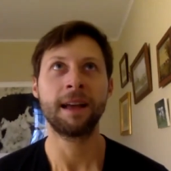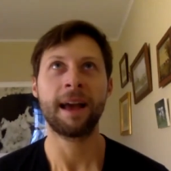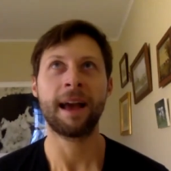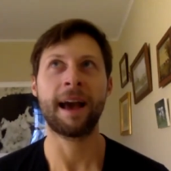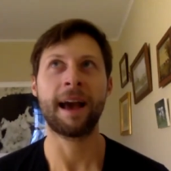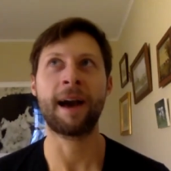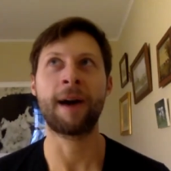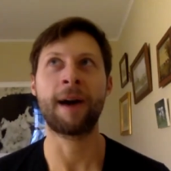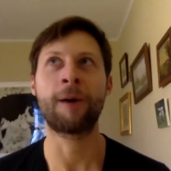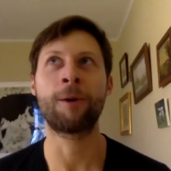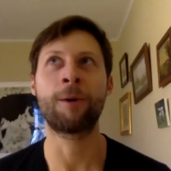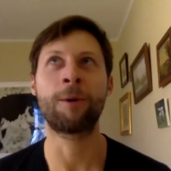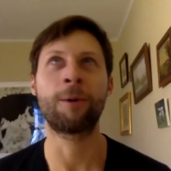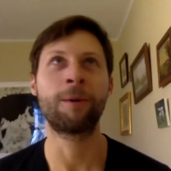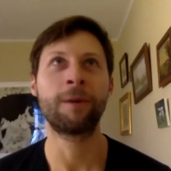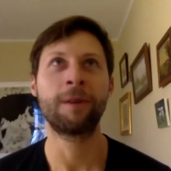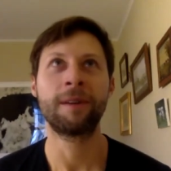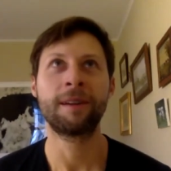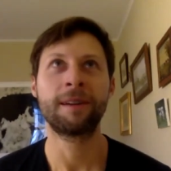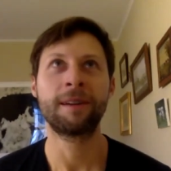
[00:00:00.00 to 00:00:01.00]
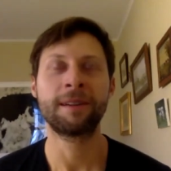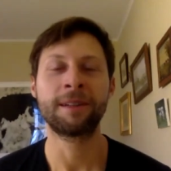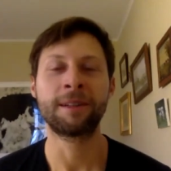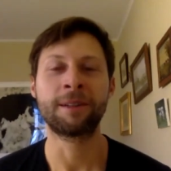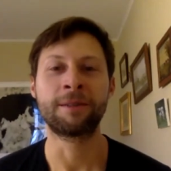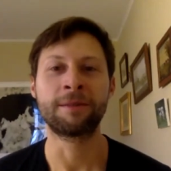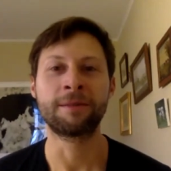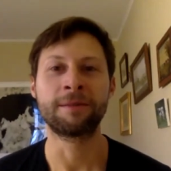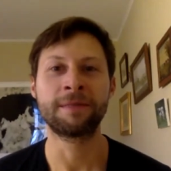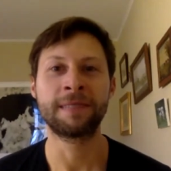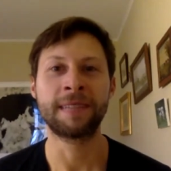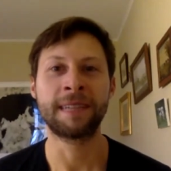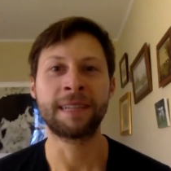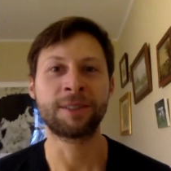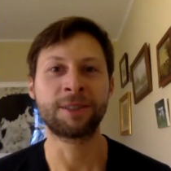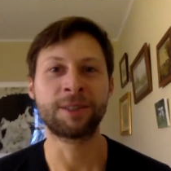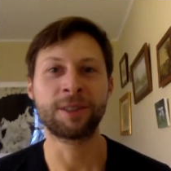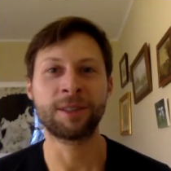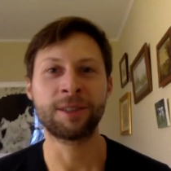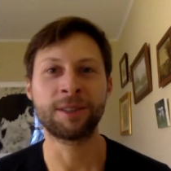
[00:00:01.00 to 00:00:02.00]
how you know
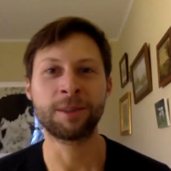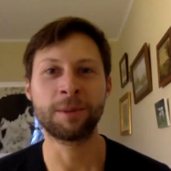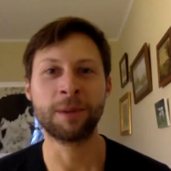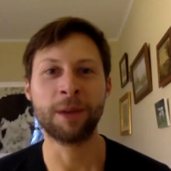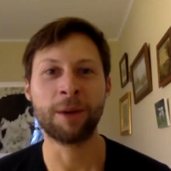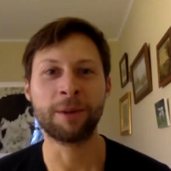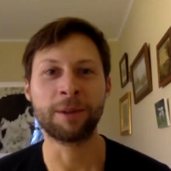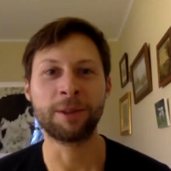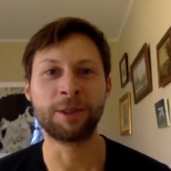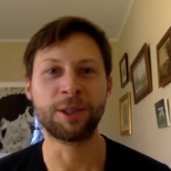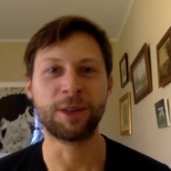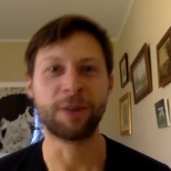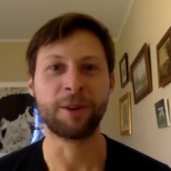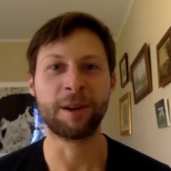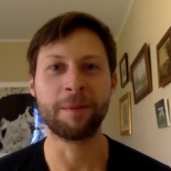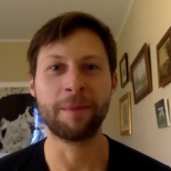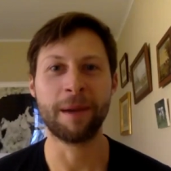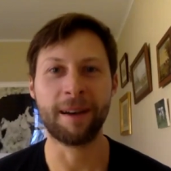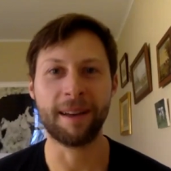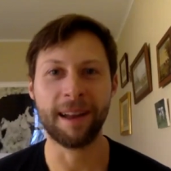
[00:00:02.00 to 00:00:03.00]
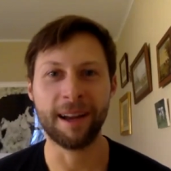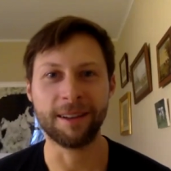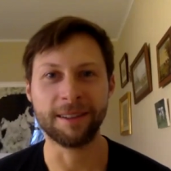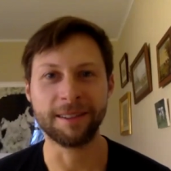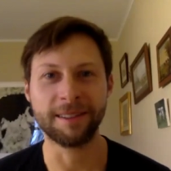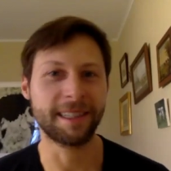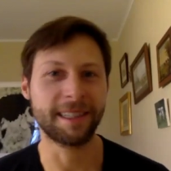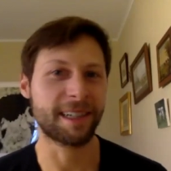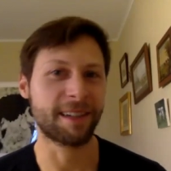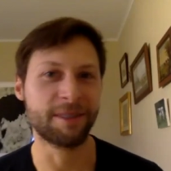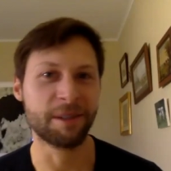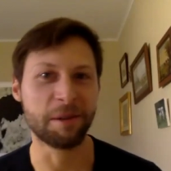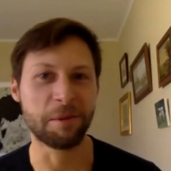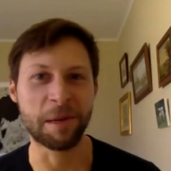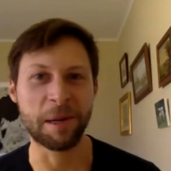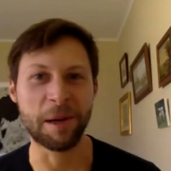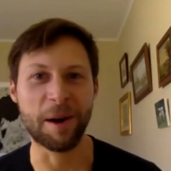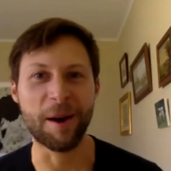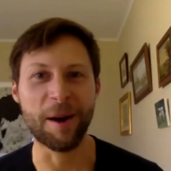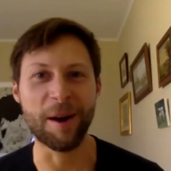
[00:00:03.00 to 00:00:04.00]
dancers we always joke about how sick of it
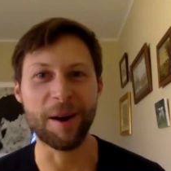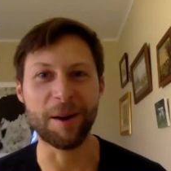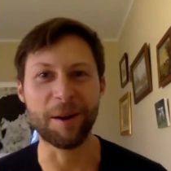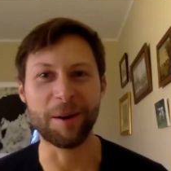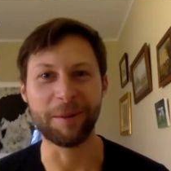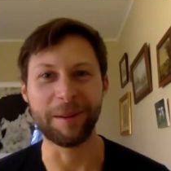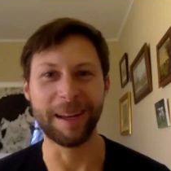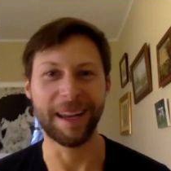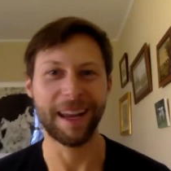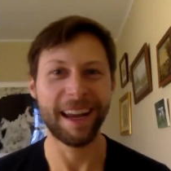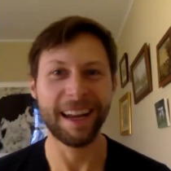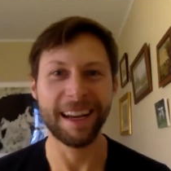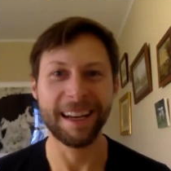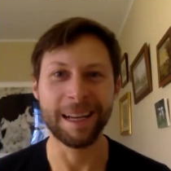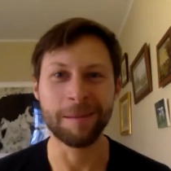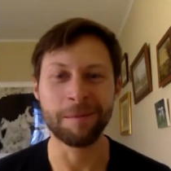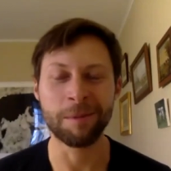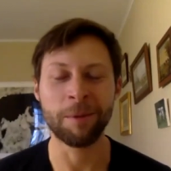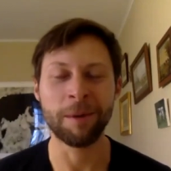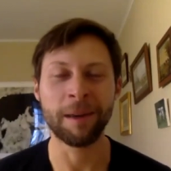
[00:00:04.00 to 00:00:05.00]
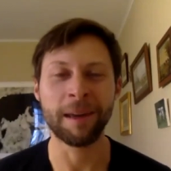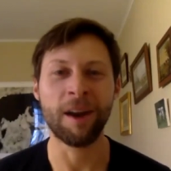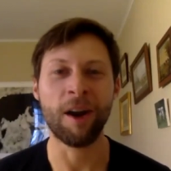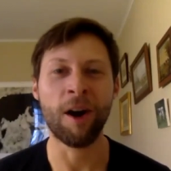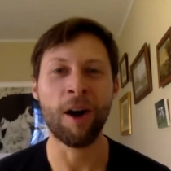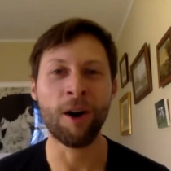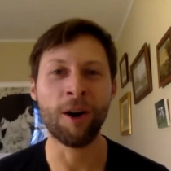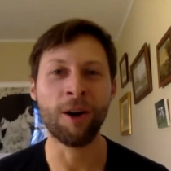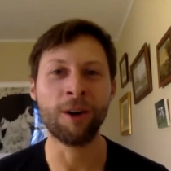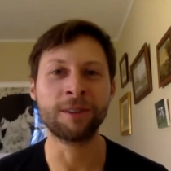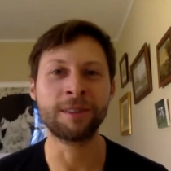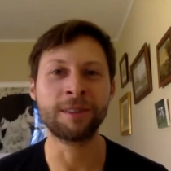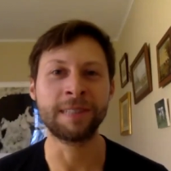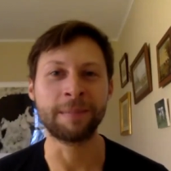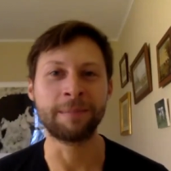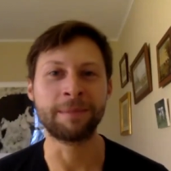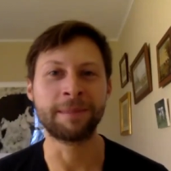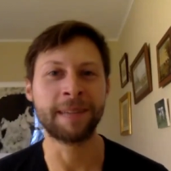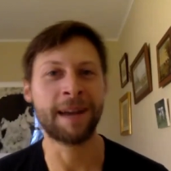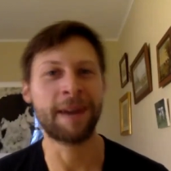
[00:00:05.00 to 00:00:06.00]
we are we hate it but we all
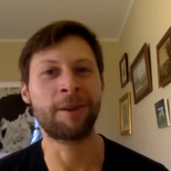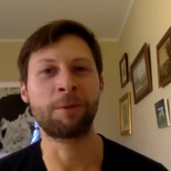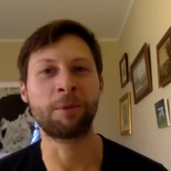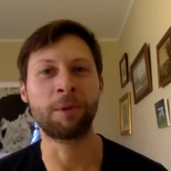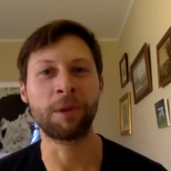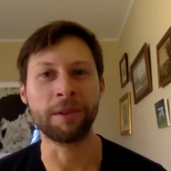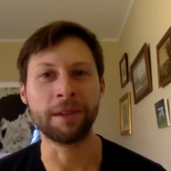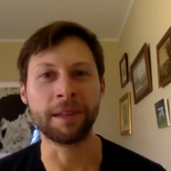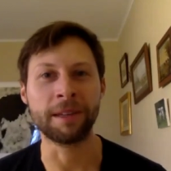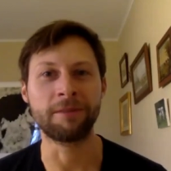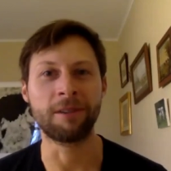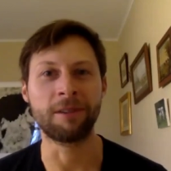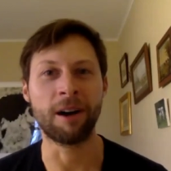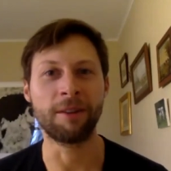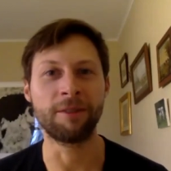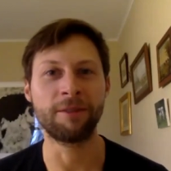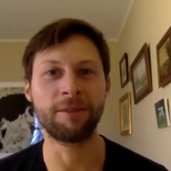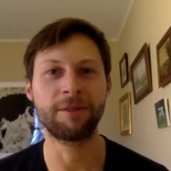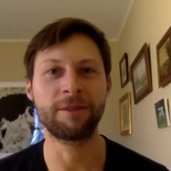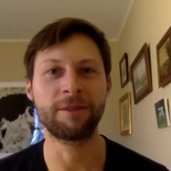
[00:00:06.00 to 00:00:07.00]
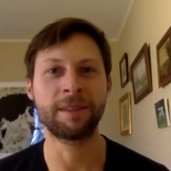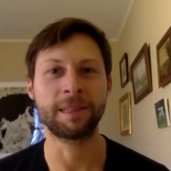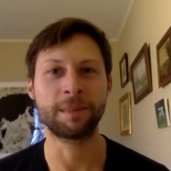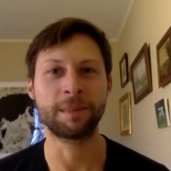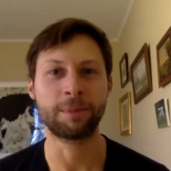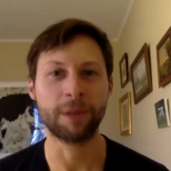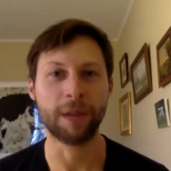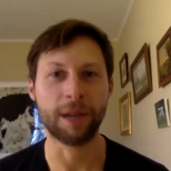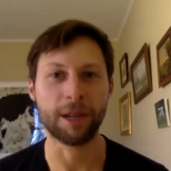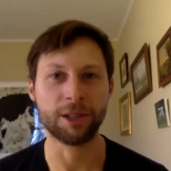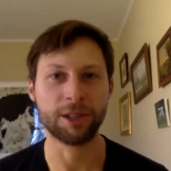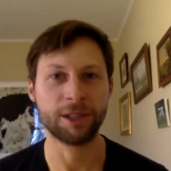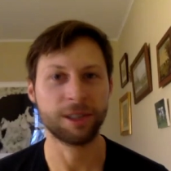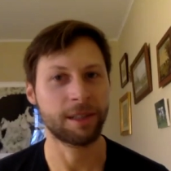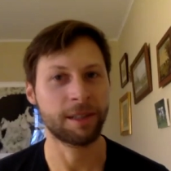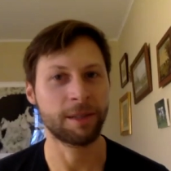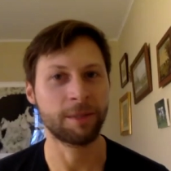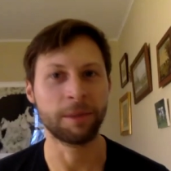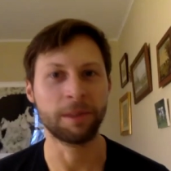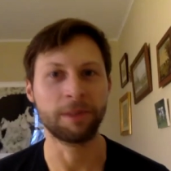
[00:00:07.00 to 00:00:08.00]
deep down really love this
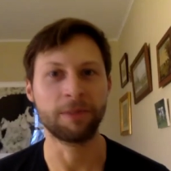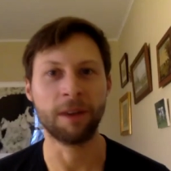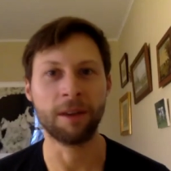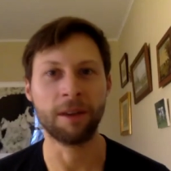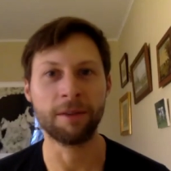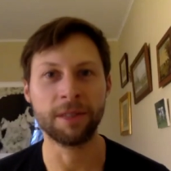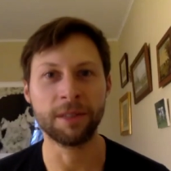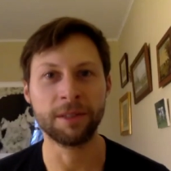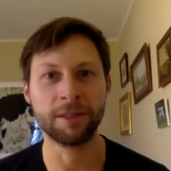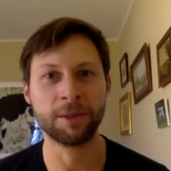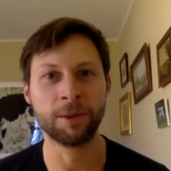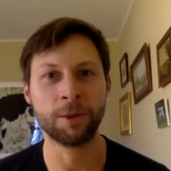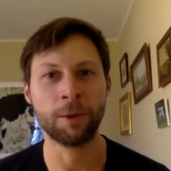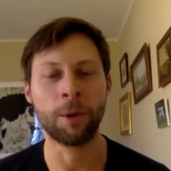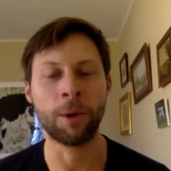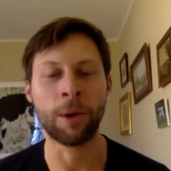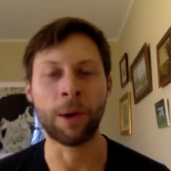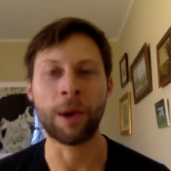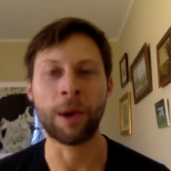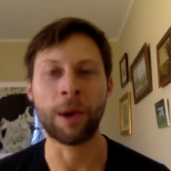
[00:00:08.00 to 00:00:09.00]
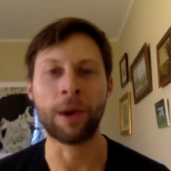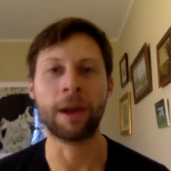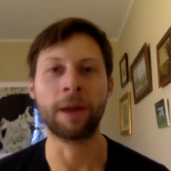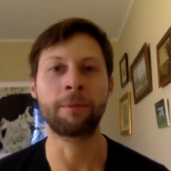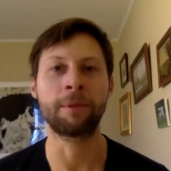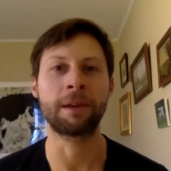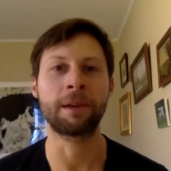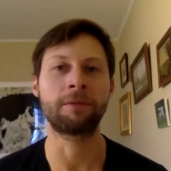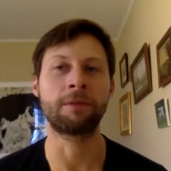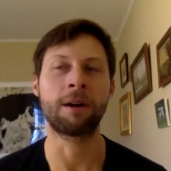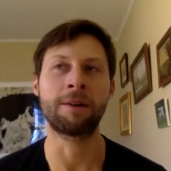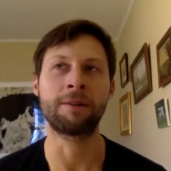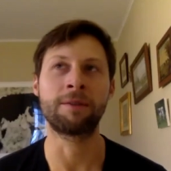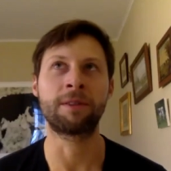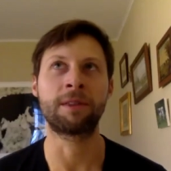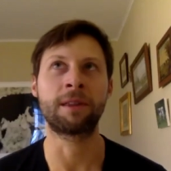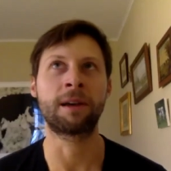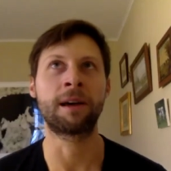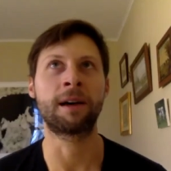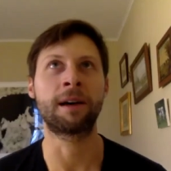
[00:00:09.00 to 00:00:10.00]
production and we love the score and we love
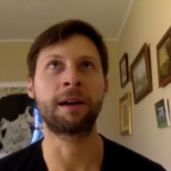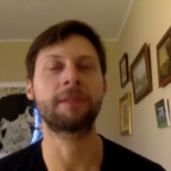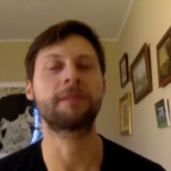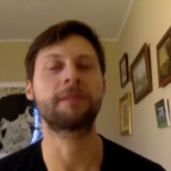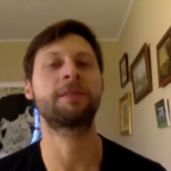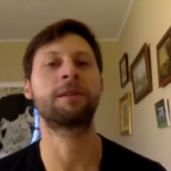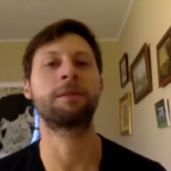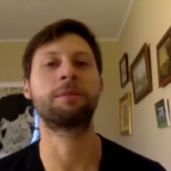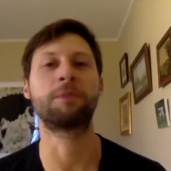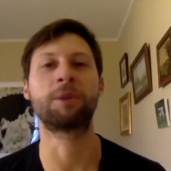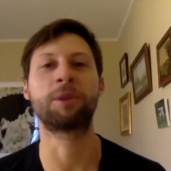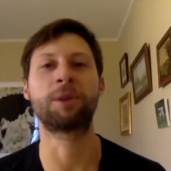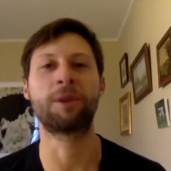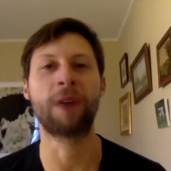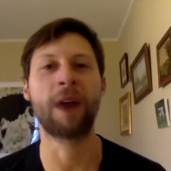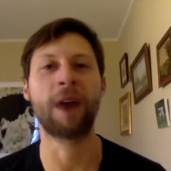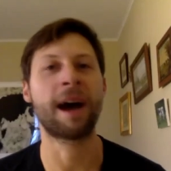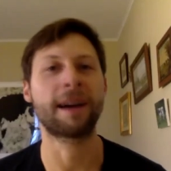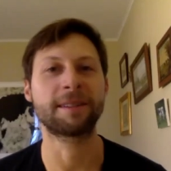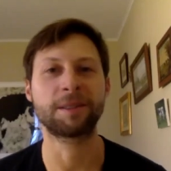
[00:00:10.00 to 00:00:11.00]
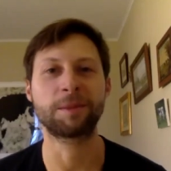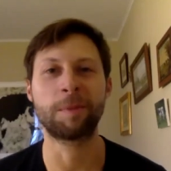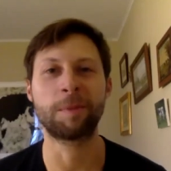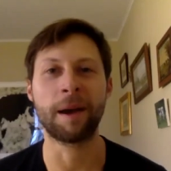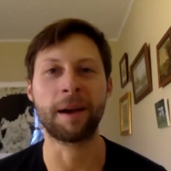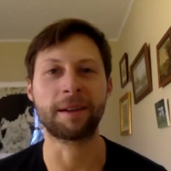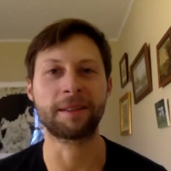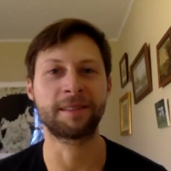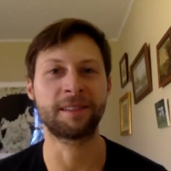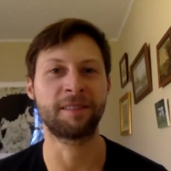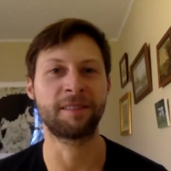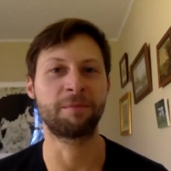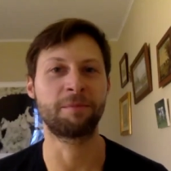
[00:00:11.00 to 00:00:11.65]
the communal aspect of